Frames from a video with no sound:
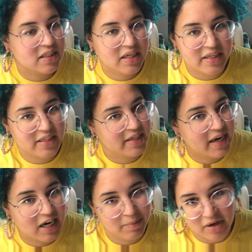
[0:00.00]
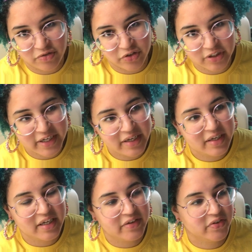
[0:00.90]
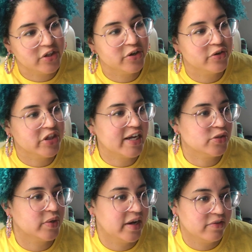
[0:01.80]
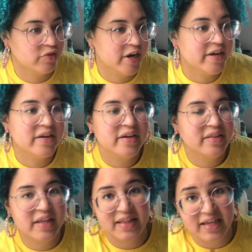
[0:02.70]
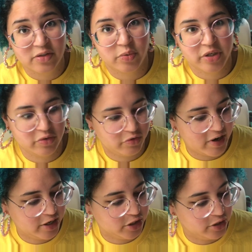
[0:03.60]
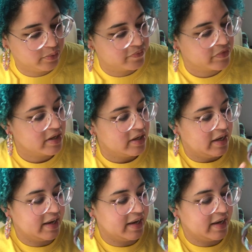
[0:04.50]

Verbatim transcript: it did not come off fully, even though that's what I have read, that that's what you would fire to. It